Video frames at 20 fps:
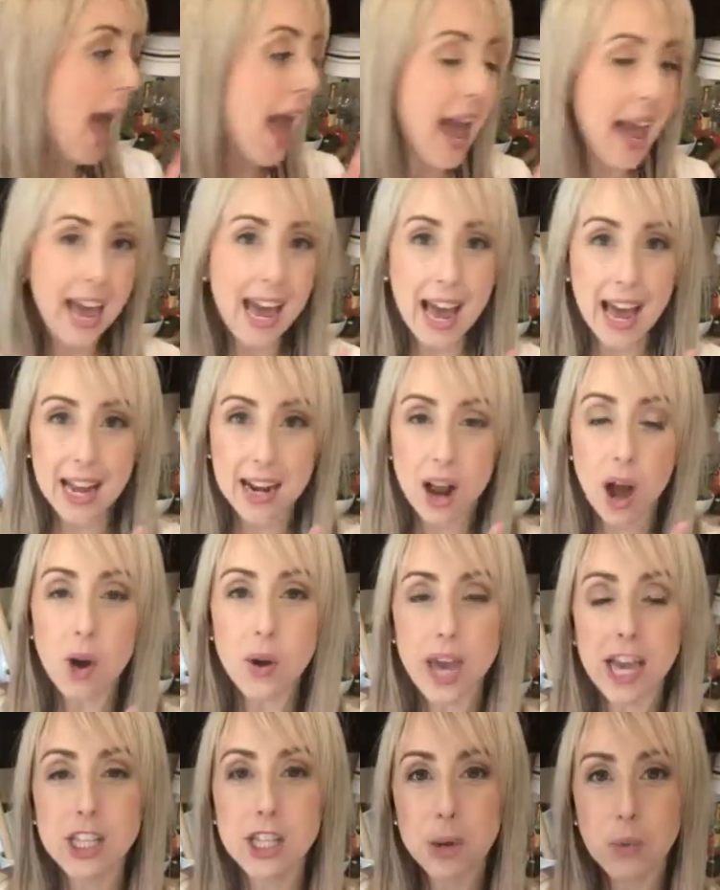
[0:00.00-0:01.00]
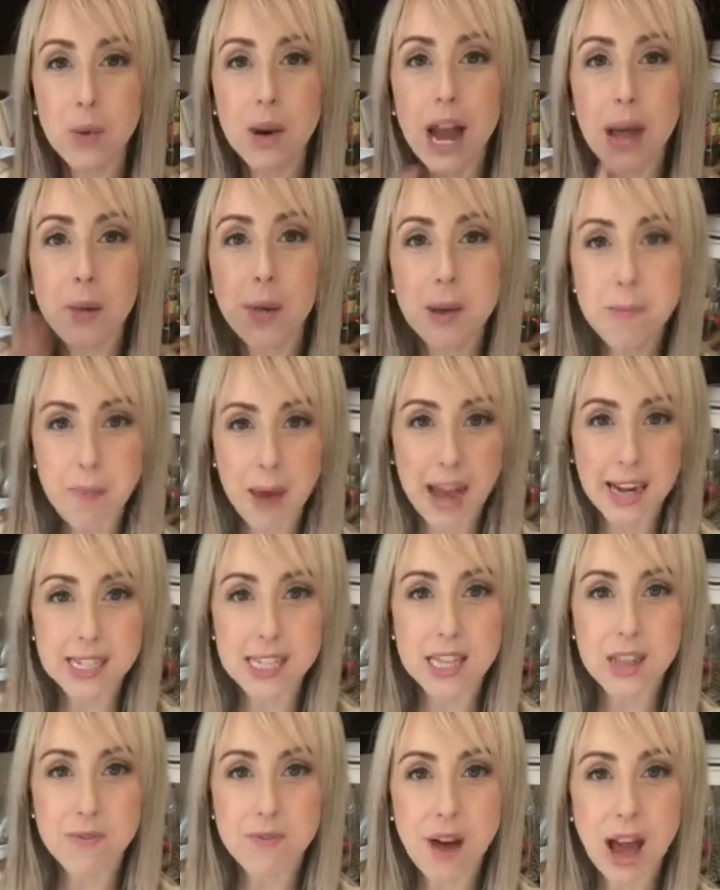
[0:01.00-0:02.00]
And okay, so when I went back
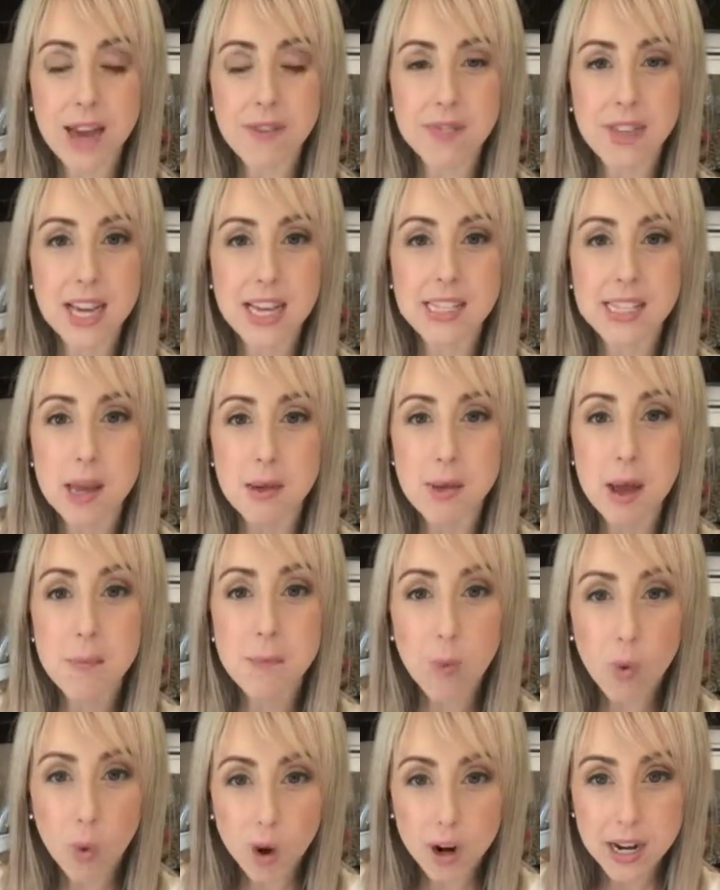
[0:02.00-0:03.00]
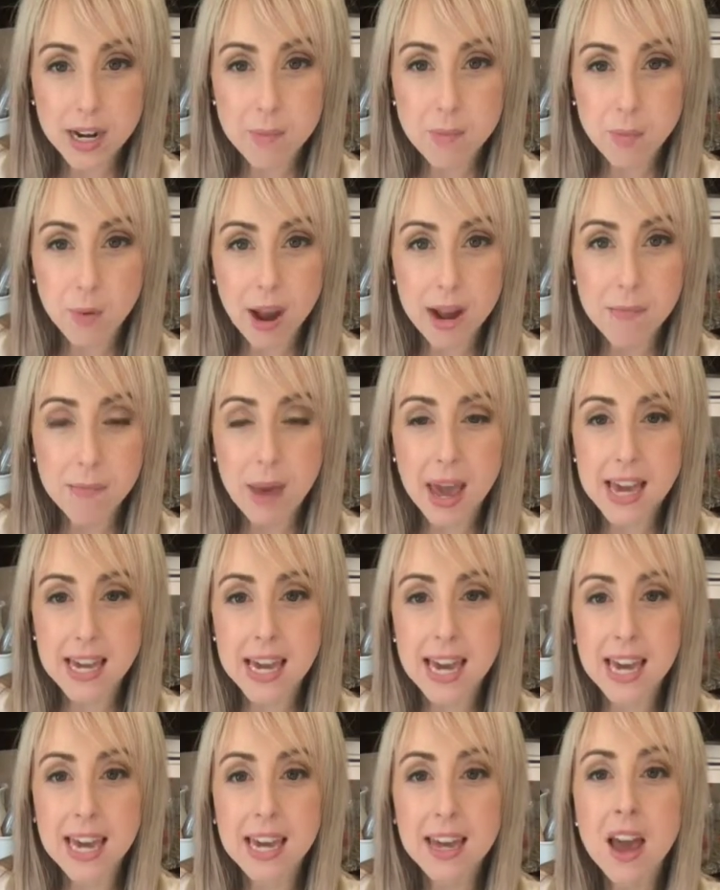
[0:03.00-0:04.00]
to the 5 things that are important in bread
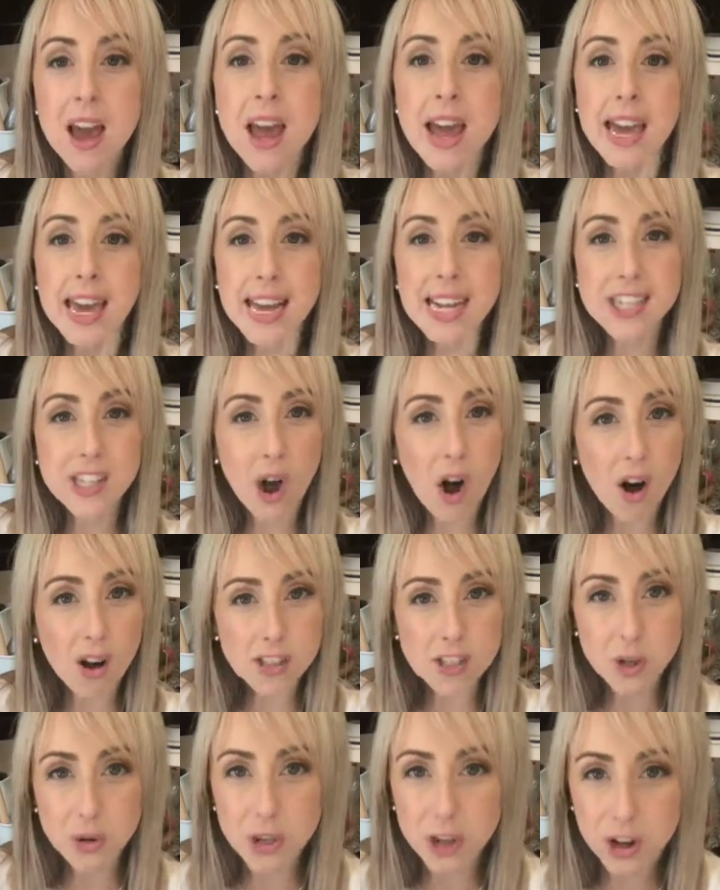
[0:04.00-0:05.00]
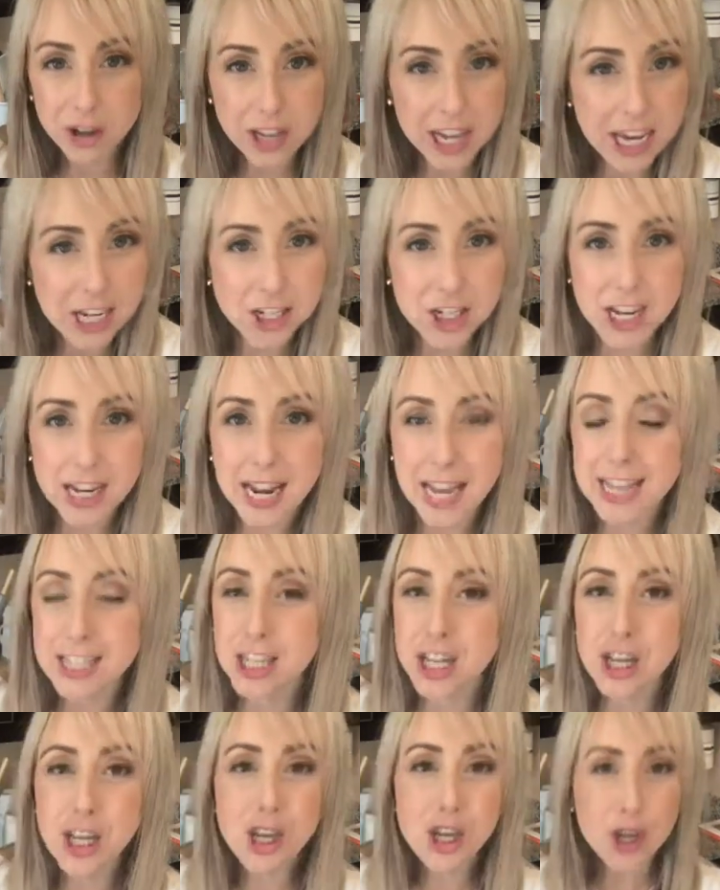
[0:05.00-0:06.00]
making, it's also your kitchen is
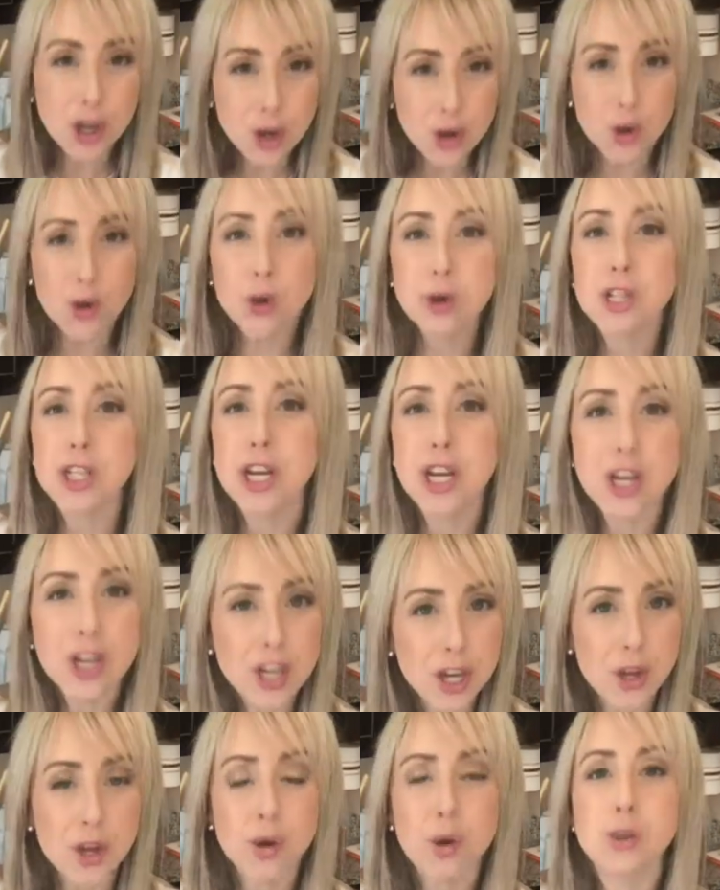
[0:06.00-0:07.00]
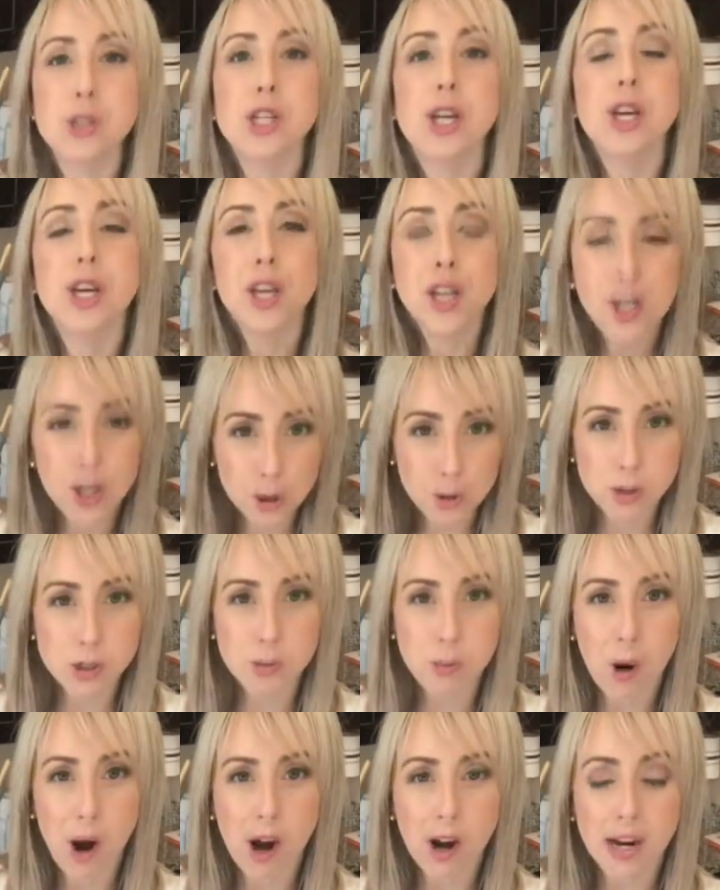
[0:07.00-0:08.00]
a huge, huge,
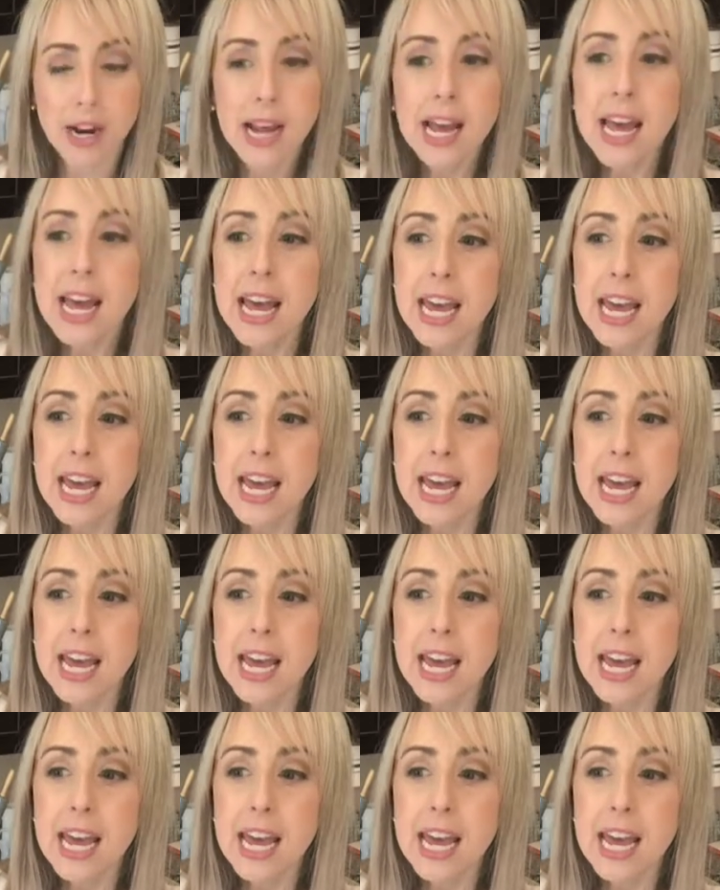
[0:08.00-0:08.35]
huge part.